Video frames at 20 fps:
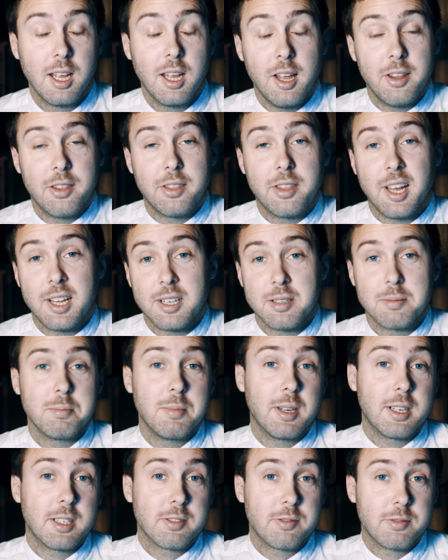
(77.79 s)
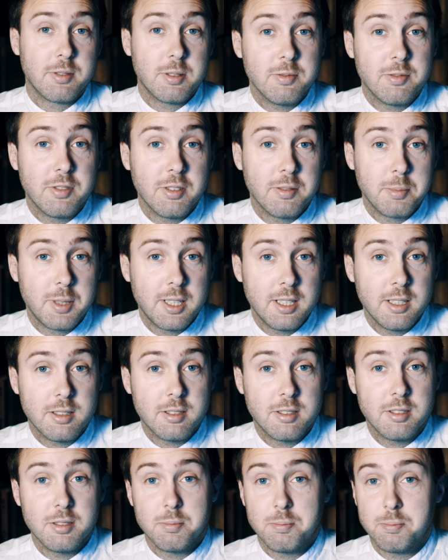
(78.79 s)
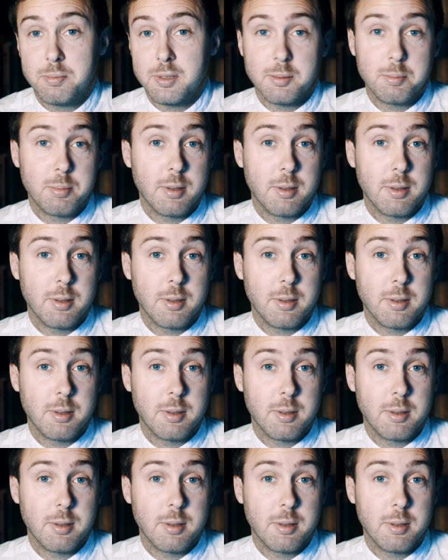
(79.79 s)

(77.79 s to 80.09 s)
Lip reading: And that makes room for me to be